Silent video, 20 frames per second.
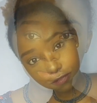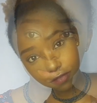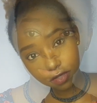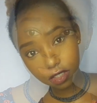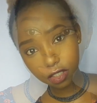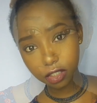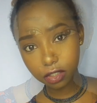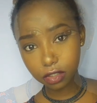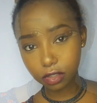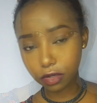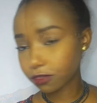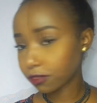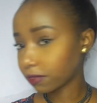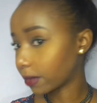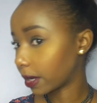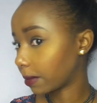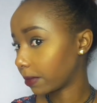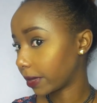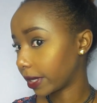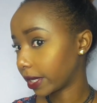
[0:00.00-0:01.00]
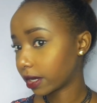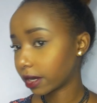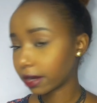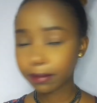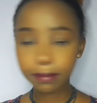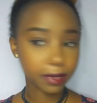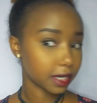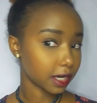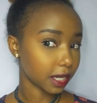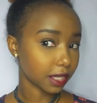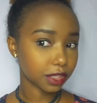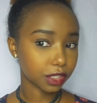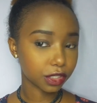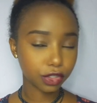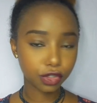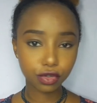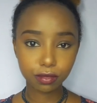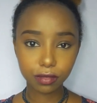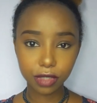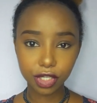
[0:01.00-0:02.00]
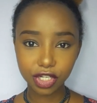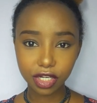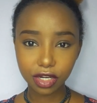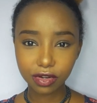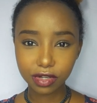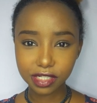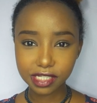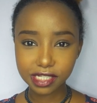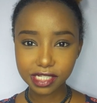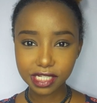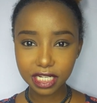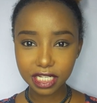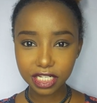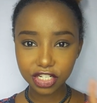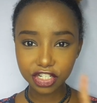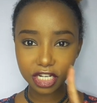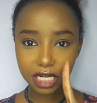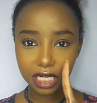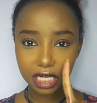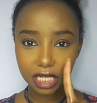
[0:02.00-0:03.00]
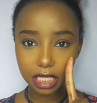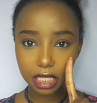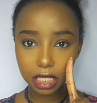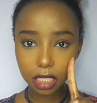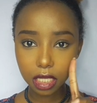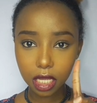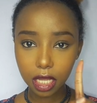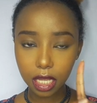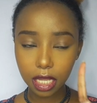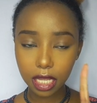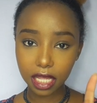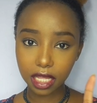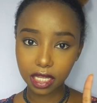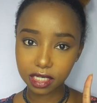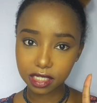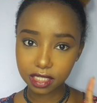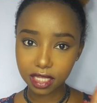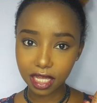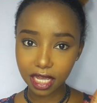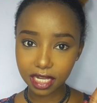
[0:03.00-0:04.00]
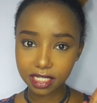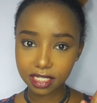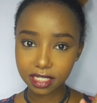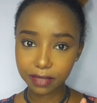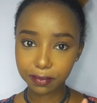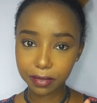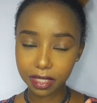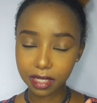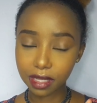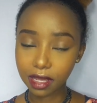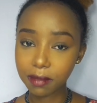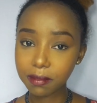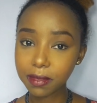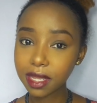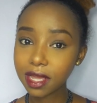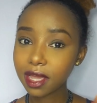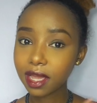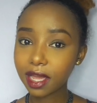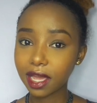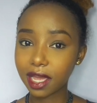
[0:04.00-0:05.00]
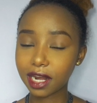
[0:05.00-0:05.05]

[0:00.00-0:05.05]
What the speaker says: Finished off my makeup, nothing too major because it's literally 8:30 p.m.